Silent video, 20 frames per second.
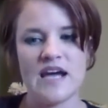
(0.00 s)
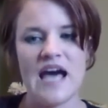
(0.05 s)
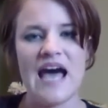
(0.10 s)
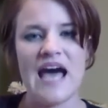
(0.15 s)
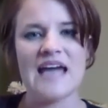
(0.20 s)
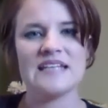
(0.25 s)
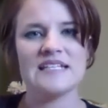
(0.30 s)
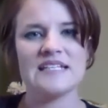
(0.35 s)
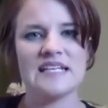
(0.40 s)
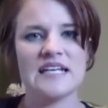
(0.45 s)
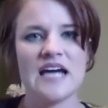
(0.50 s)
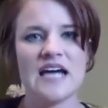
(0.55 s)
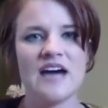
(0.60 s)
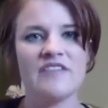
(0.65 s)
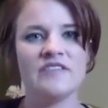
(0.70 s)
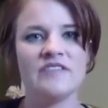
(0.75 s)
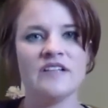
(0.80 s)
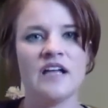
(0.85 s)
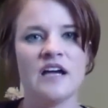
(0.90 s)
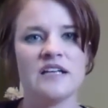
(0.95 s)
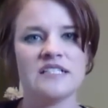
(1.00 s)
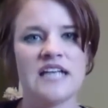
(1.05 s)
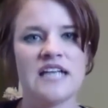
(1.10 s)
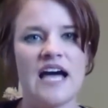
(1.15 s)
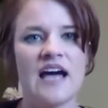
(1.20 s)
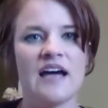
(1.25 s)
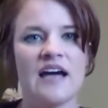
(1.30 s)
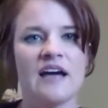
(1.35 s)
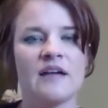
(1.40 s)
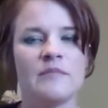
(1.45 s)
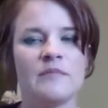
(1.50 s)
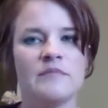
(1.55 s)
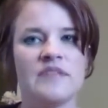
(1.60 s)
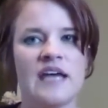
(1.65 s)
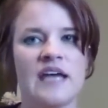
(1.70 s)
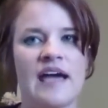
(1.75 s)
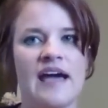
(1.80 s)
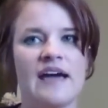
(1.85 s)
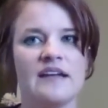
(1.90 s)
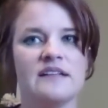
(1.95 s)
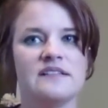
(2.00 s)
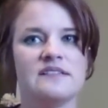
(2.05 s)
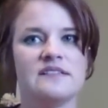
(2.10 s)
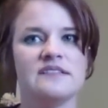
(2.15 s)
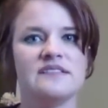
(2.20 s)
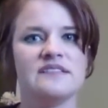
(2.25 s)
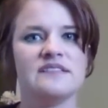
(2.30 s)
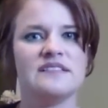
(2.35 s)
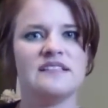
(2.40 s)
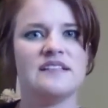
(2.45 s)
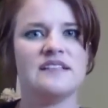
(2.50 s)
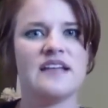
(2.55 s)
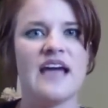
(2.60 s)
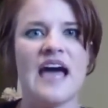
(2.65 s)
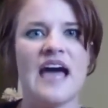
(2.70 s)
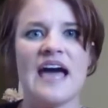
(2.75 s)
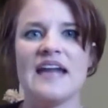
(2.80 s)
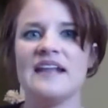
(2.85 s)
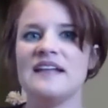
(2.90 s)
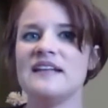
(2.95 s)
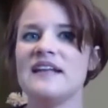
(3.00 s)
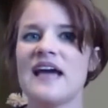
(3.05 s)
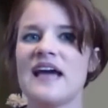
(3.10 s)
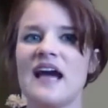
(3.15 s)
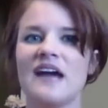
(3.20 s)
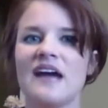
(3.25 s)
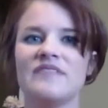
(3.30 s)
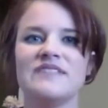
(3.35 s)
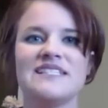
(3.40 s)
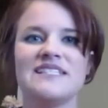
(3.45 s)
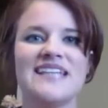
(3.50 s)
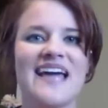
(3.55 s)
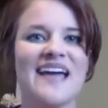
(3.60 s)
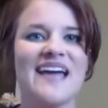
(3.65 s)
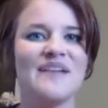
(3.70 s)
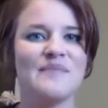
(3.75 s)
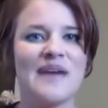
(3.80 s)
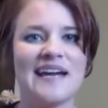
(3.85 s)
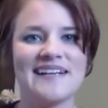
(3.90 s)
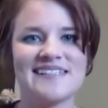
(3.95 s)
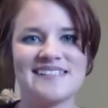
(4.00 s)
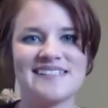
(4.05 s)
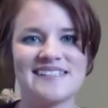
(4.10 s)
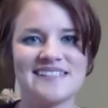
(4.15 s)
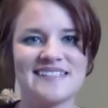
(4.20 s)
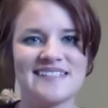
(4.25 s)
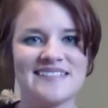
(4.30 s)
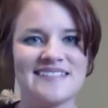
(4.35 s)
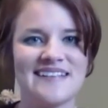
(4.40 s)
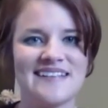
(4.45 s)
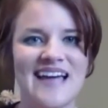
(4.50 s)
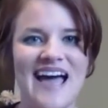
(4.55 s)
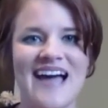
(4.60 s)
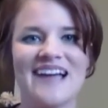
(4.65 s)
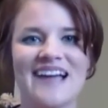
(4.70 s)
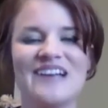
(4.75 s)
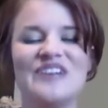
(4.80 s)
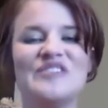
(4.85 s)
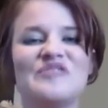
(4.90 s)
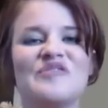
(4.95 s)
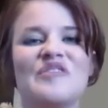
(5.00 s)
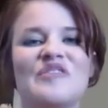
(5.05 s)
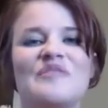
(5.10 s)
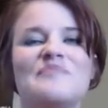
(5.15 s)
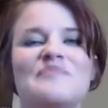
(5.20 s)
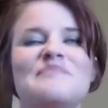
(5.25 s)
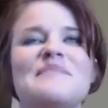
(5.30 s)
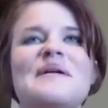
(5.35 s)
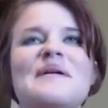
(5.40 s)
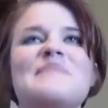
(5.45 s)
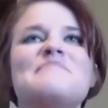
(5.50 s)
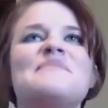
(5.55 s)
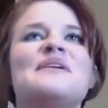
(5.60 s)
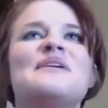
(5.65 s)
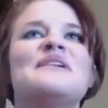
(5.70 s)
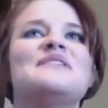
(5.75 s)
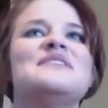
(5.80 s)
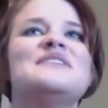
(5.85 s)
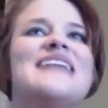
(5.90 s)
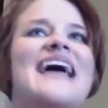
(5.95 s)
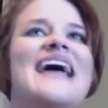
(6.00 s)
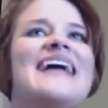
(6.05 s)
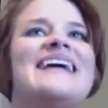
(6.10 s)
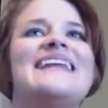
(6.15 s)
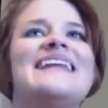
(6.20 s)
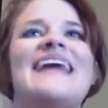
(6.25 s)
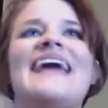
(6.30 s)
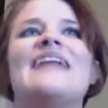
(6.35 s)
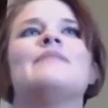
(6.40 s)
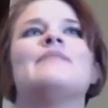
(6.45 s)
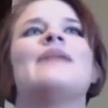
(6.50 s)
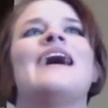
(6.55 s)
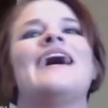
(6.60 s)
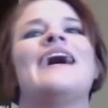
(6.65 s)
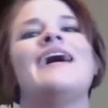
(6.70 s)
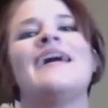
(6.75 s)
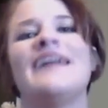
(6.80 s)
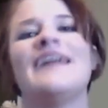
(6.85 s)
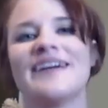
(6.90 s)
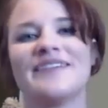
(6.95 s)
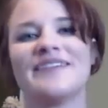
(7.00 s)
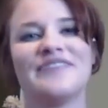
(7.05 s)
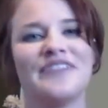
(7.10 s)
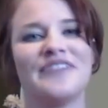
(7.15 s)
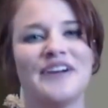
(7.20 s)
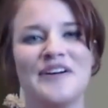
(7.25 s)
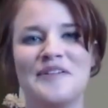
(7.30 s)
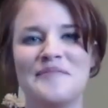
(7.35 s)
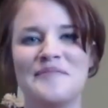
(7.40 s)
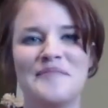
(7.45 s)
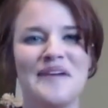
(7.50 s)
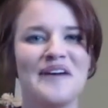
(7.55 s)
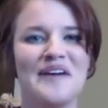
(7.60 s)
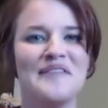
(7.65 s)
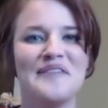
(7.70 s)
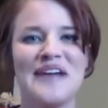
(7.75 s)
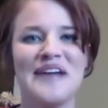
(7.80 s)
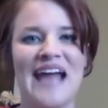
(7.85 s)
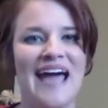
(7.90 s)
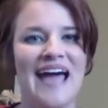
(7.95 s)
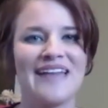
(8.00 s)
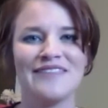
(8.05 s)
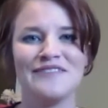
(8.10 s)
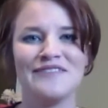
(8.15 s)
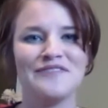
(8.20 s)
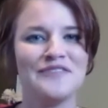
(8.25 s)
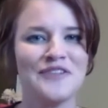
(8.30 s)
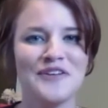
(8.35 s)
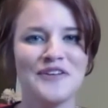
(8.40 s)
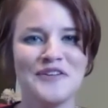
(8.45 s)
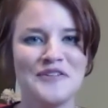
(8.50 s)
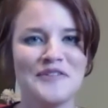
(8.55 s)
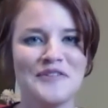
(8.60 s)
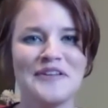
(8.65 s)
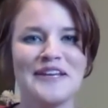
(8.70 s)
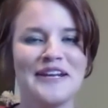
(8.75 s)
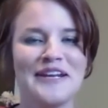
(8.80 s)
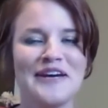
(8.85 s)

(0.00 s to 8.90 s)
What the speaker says: I did have a lot of time that I didn't have to take medicine. I couldn't remember to take an antibiotic from when I had the flu.